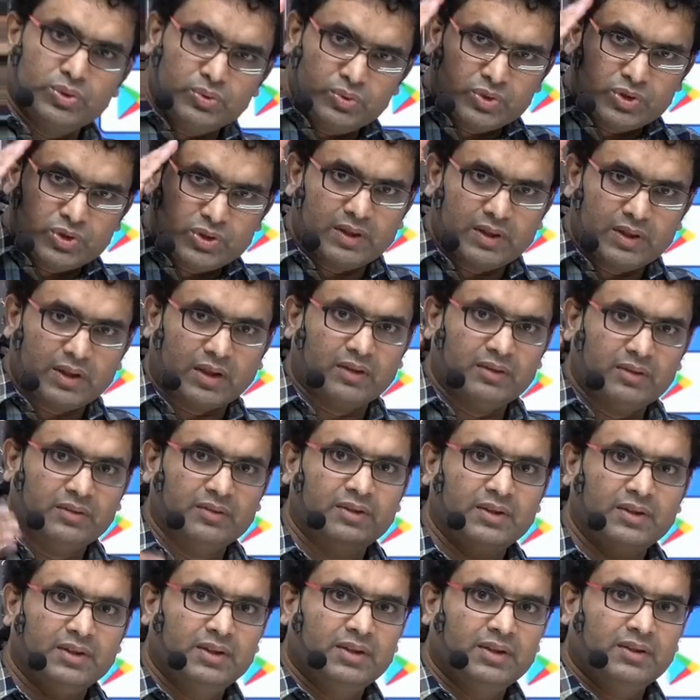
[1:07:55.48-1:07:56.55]
your,
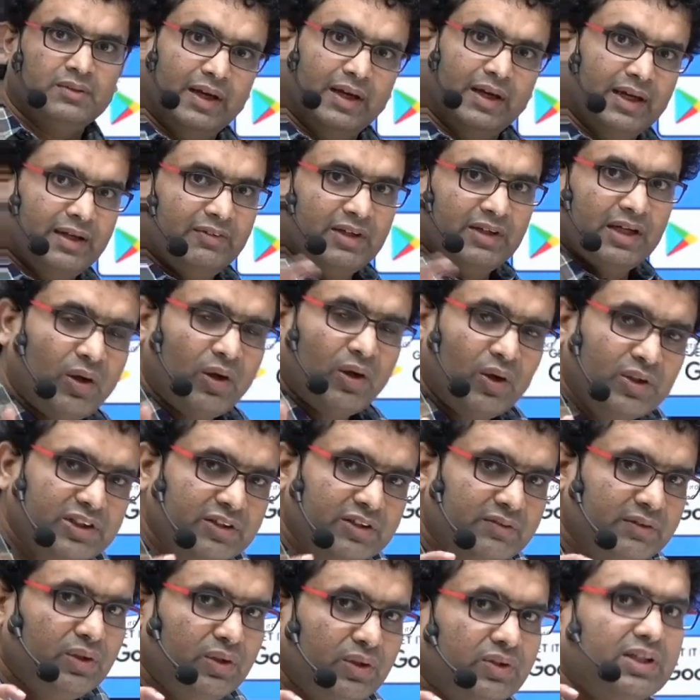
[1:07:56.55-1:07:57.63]
why we are launching
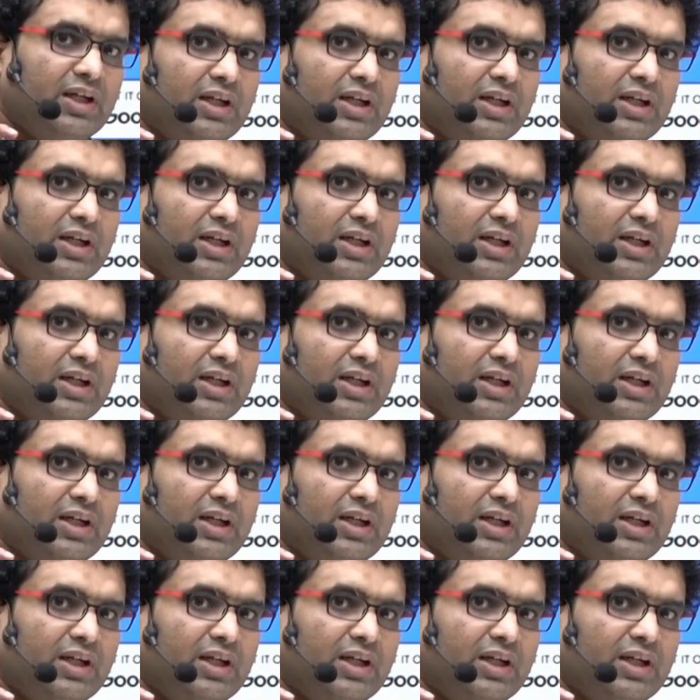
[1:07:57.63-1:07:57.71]
Windows app?